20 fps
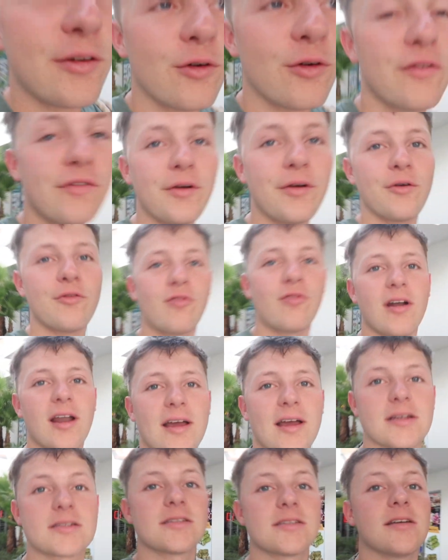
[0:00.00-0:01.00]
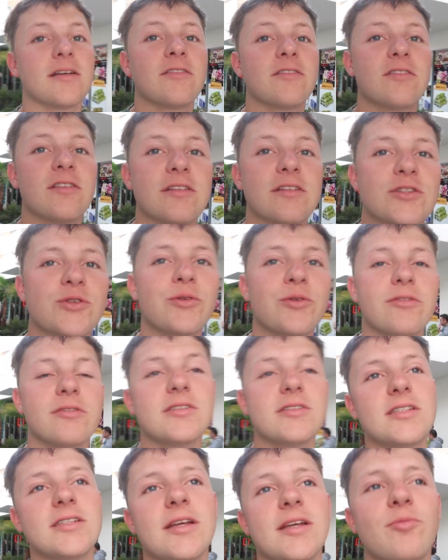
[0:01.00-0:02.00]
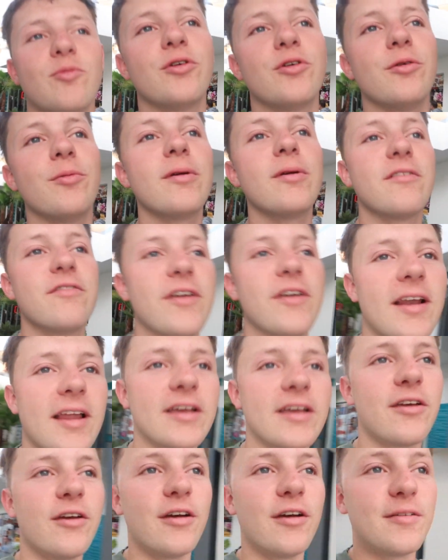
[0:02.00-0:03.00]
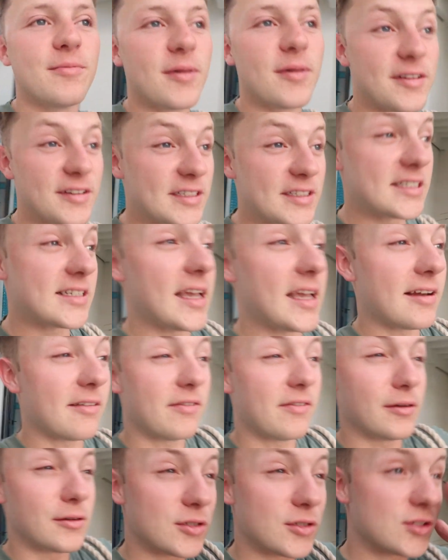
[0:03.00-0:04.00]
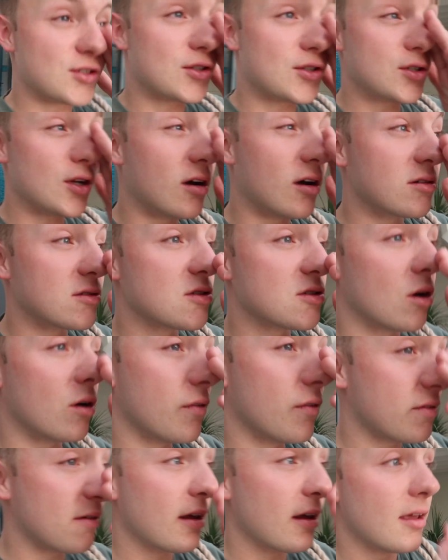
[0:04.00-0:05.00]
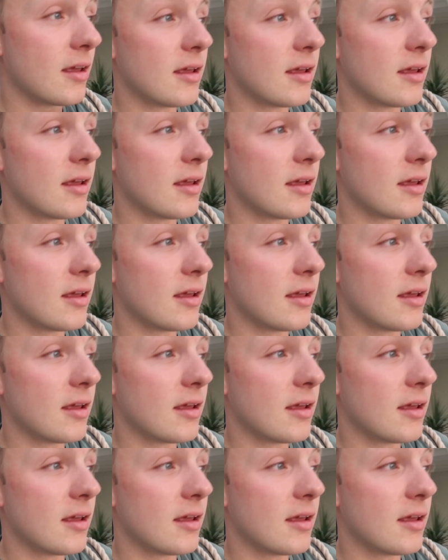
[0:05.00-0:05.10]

all feel relaxed after the sauna and steam room. Feeling good. My skin feels so soft.